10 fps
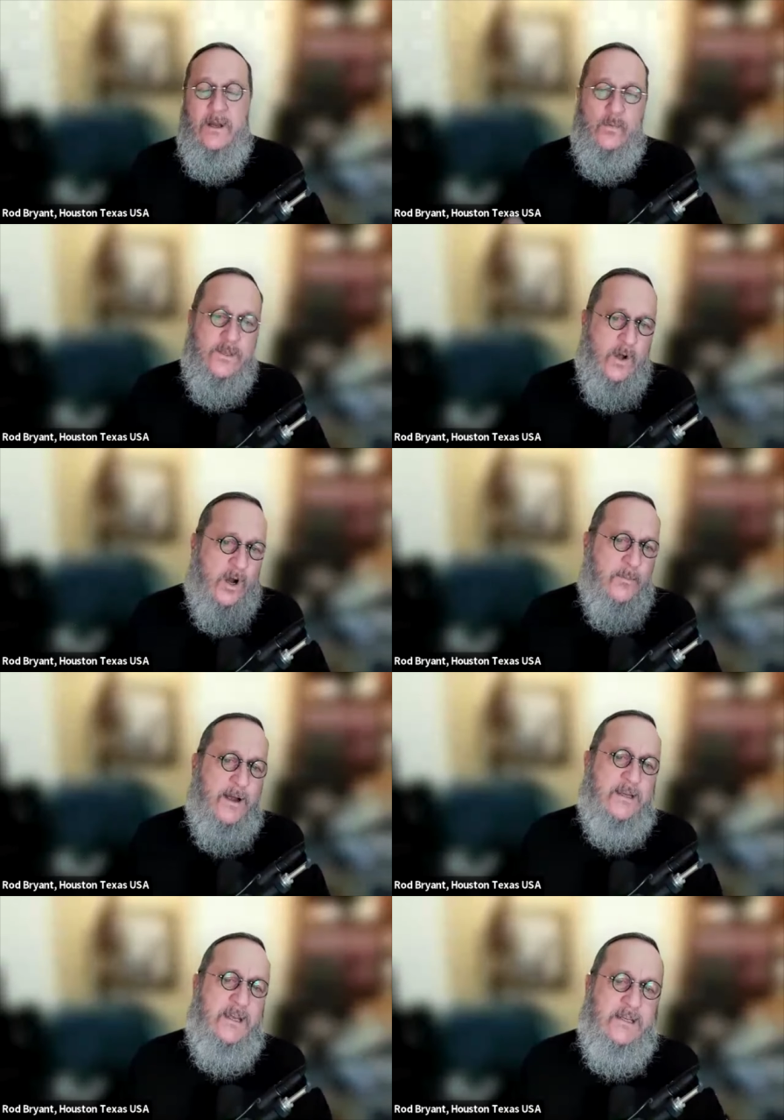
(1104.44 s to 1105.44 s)
We talk
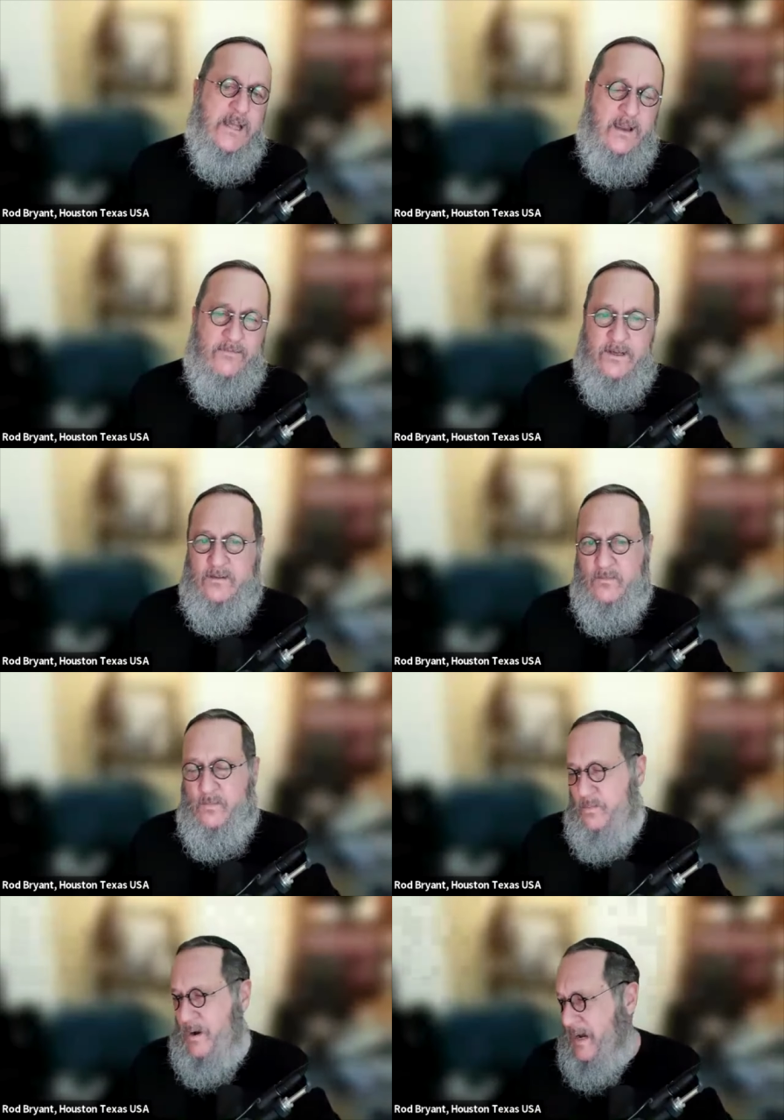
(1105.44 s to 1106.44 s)
about King David, and
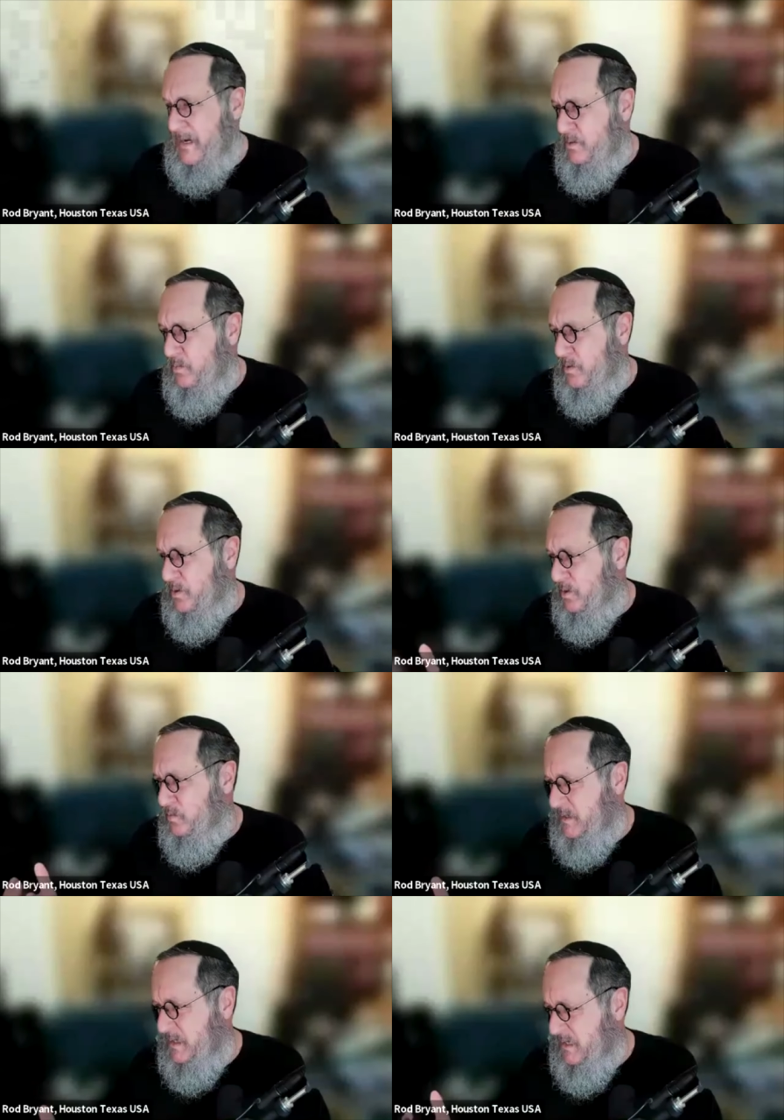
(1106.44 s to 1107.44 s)
why in the world
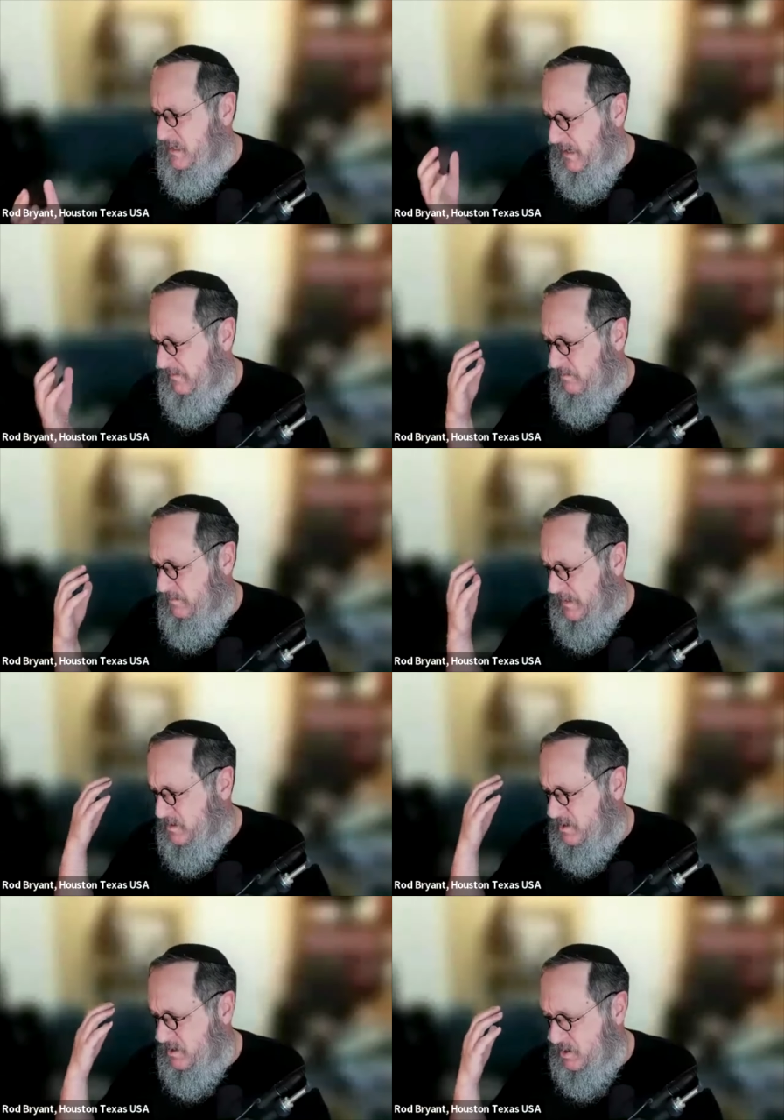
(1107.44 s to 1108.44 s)
would King David, being
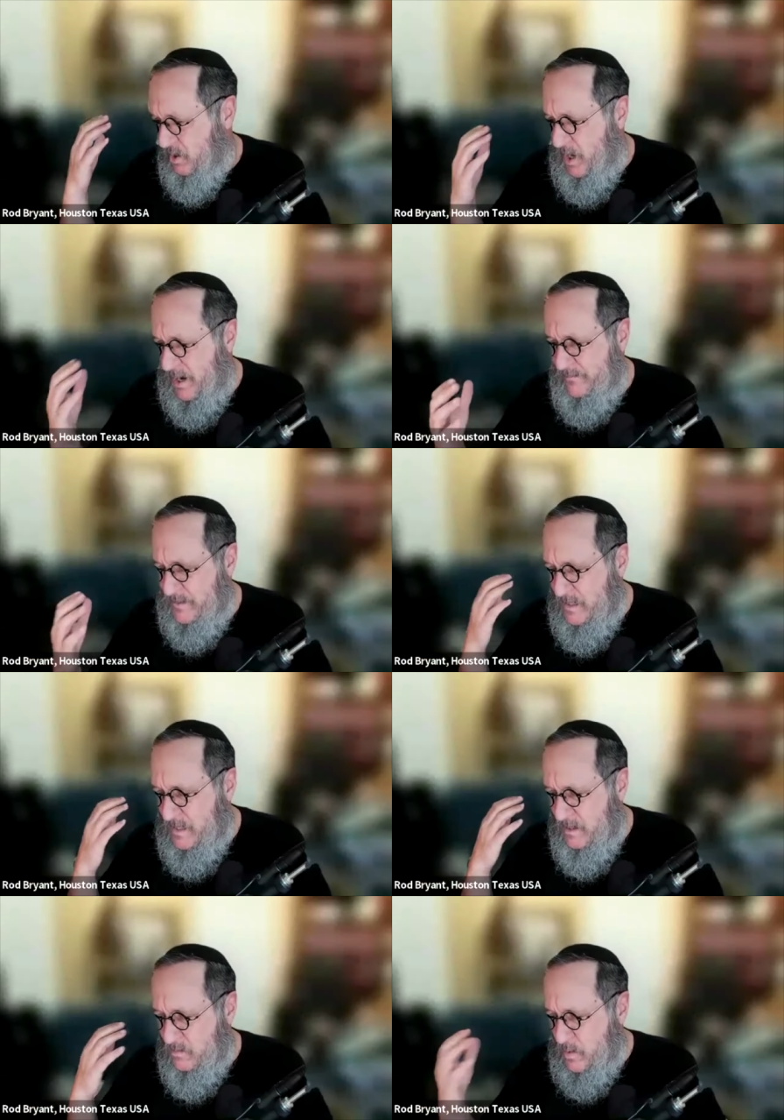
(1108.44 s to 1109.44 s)
such a lofty,
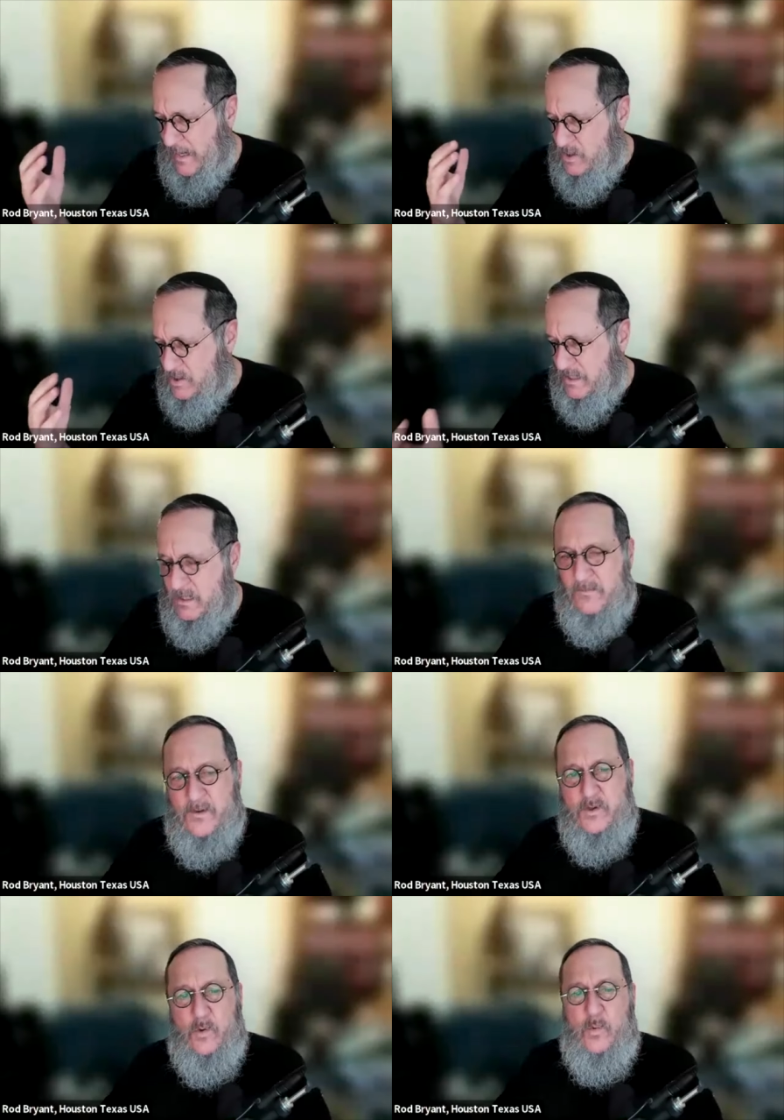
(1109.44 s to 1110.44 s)
righteous
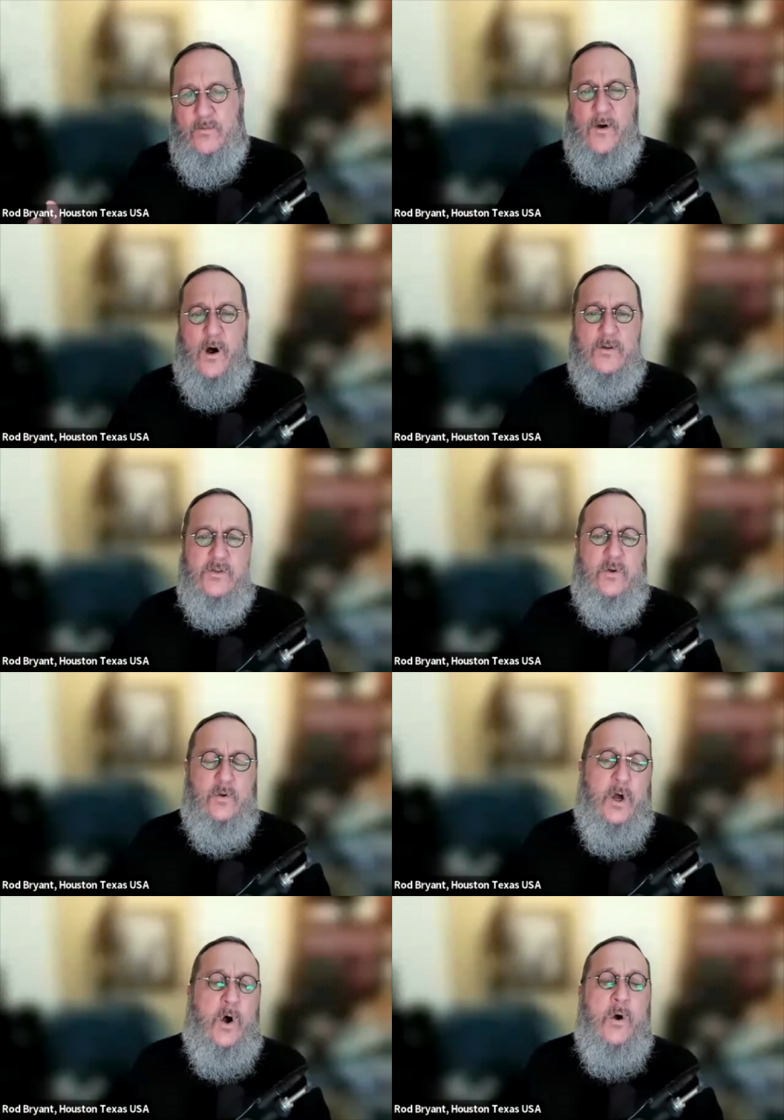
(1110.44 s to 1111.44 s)
individual, would fall so
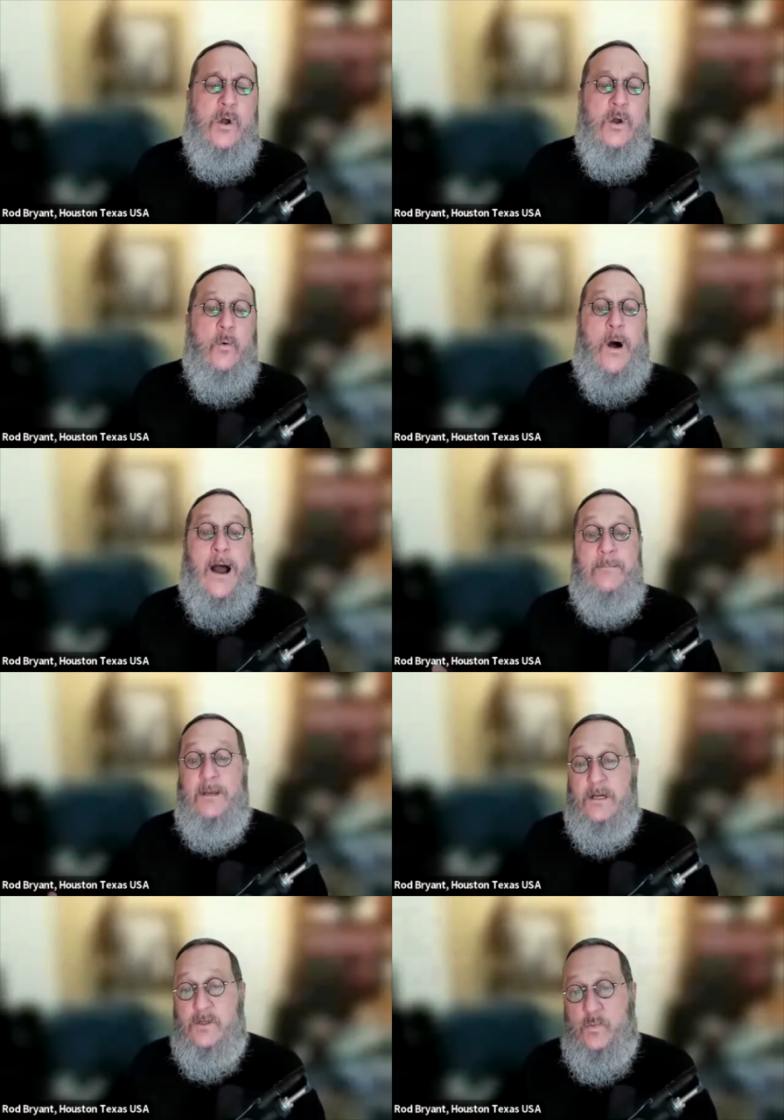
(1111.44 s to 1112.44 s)
low? Why?
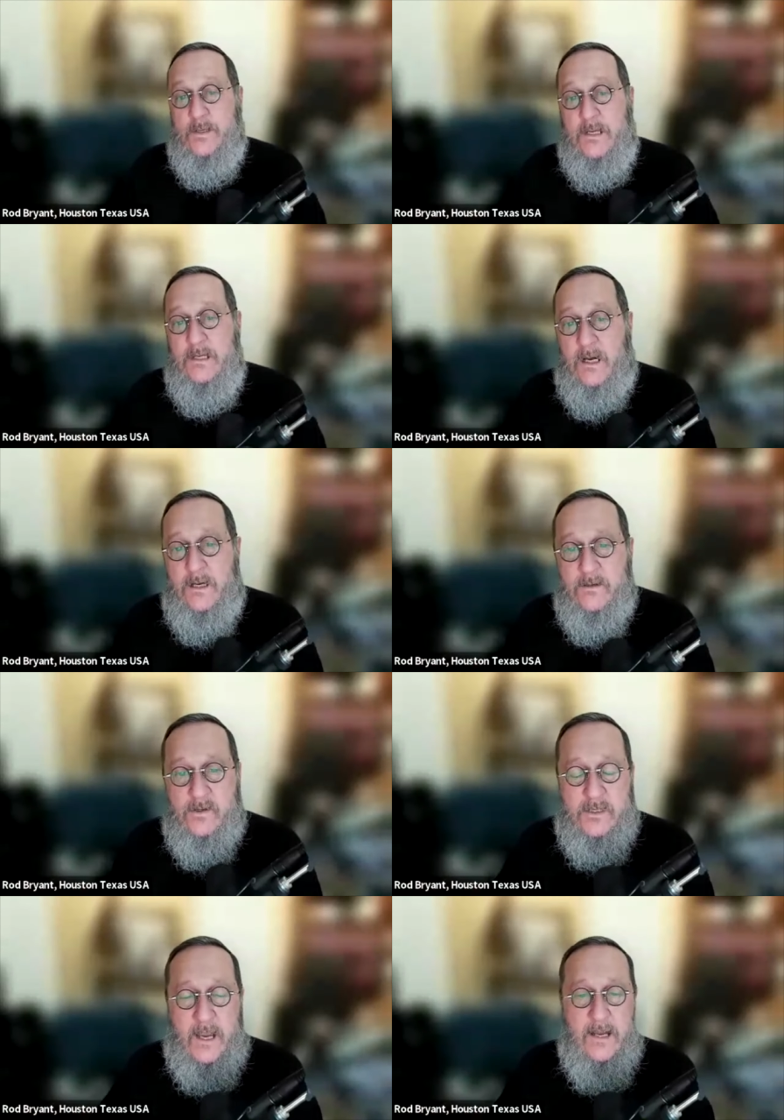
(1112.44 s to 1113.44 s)
Because we need to
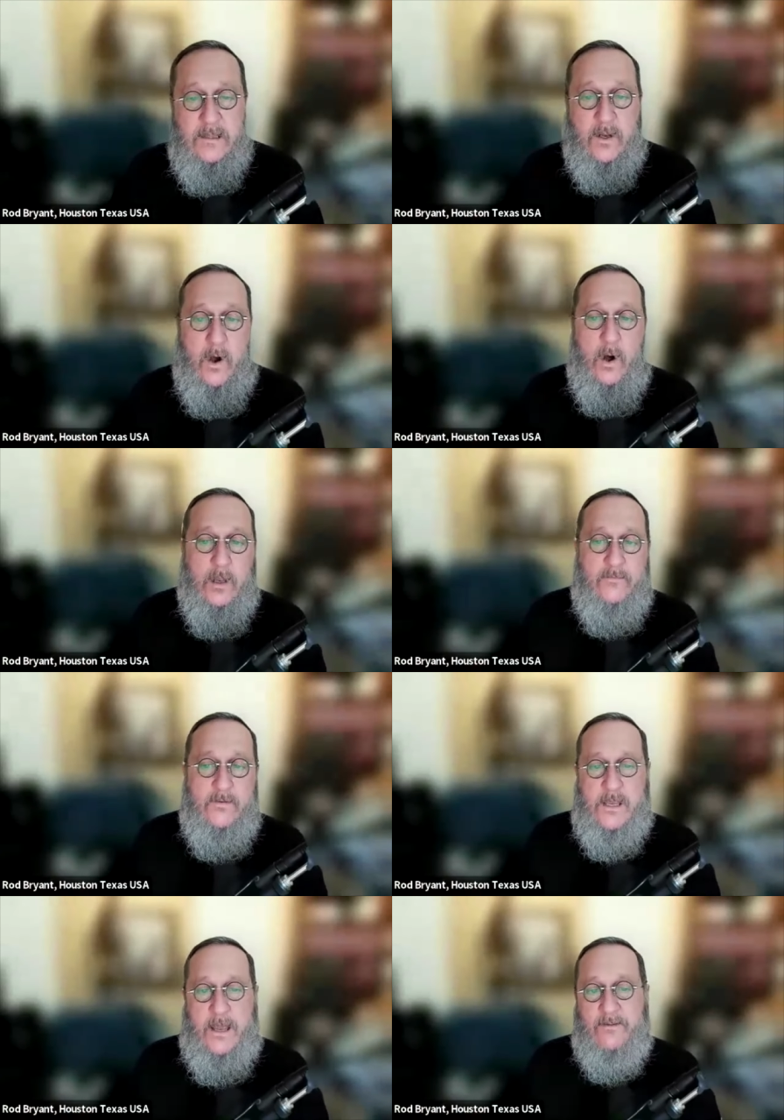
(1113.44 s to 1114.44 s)
understand that all of
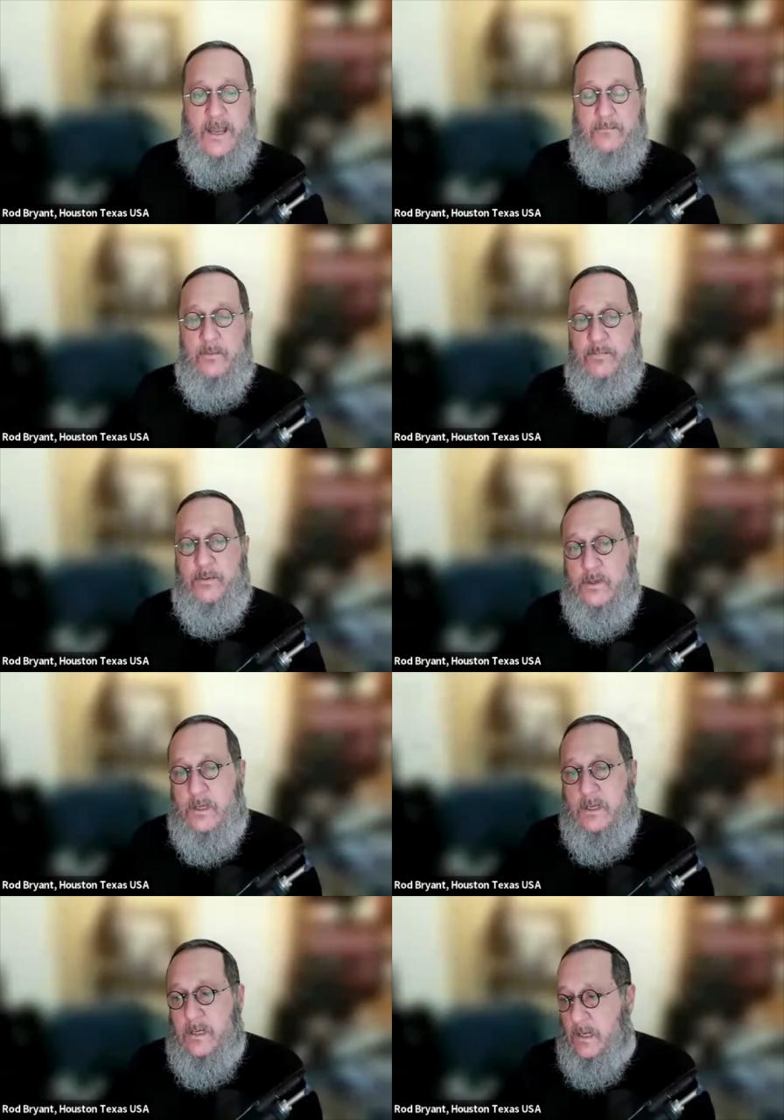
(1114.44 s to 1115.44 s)
us have capable,
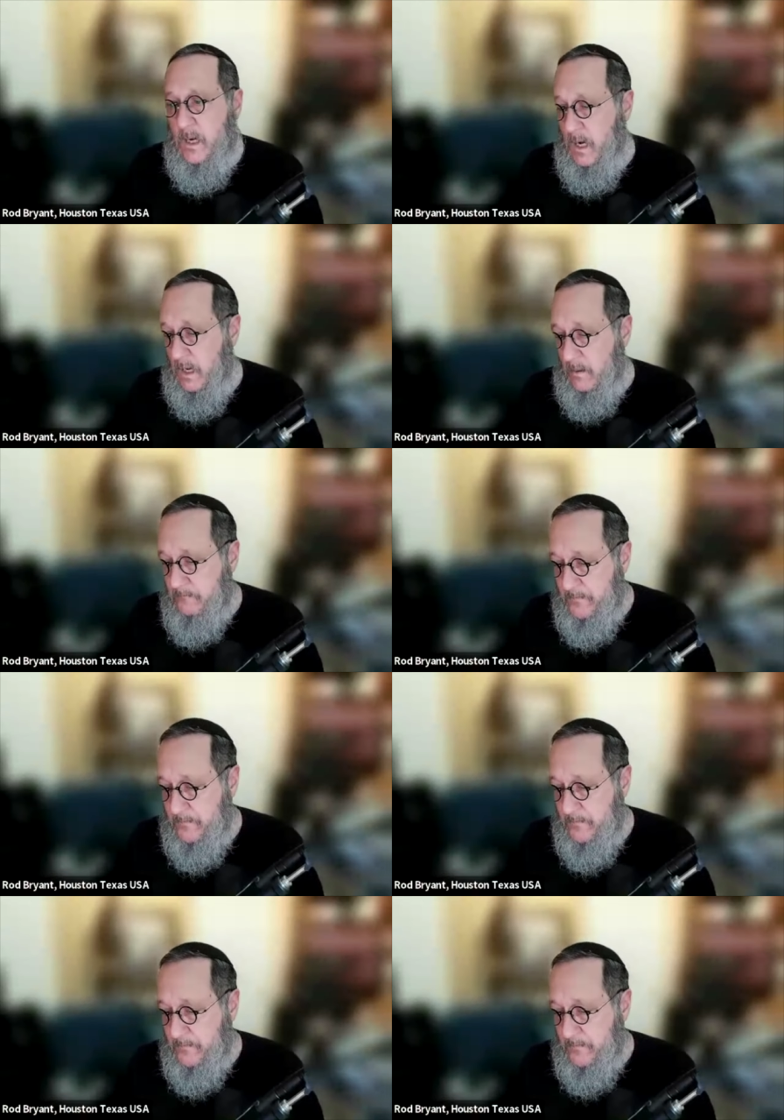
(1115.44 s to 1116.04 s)
uh,